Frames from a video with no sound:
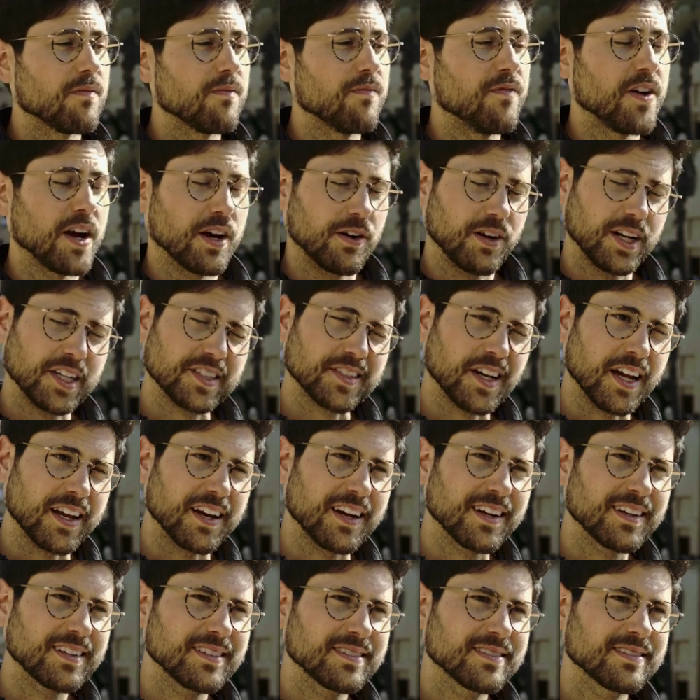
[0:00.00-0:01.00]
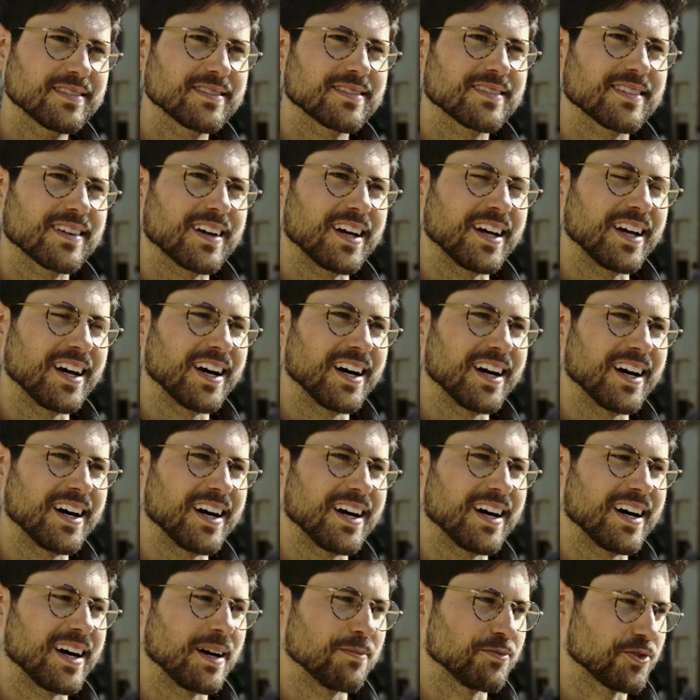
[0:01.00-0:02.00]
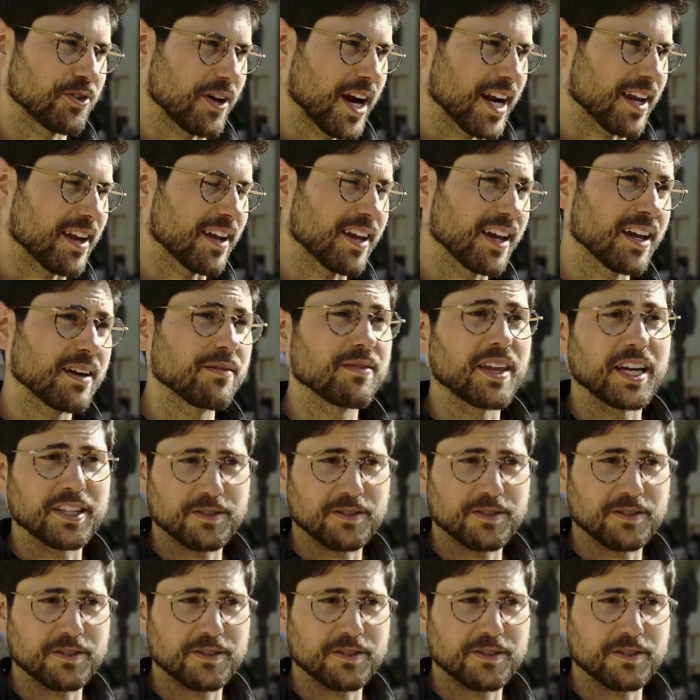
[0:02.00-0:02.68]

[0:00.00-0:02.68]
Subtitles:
Very exciting. I'm tracking it.